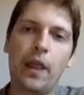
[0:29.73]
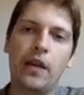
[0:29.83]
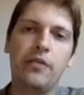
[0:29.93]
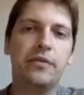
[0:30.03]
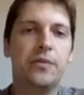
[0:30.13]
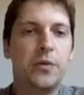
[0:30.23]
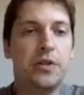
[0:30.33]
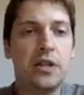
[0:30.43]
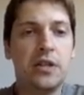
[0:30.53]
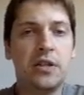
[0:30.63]
If
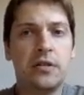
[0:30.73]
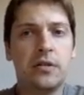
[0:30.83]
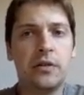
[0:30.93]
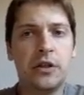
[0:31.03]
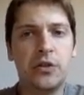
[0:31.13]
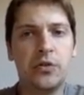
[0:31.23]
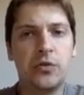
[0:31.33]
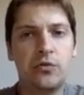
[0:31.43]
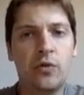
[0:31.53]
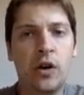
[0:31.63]
mutations are too
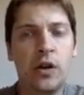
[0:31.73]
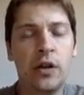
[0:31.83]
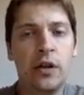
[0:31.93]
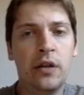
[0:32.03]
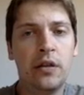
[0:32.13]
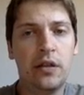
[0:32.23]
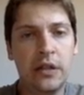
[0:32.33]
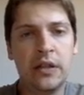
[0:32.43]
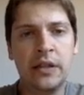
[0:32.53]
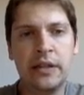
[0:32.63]
strong, the
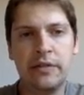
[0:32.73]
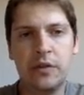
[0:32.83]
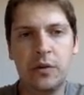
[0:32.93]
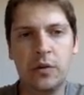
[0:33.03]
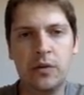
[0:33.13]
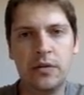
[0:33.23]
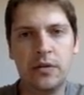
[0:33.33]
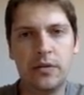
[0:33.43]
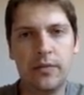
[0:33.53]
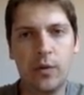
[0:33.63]
good individuals,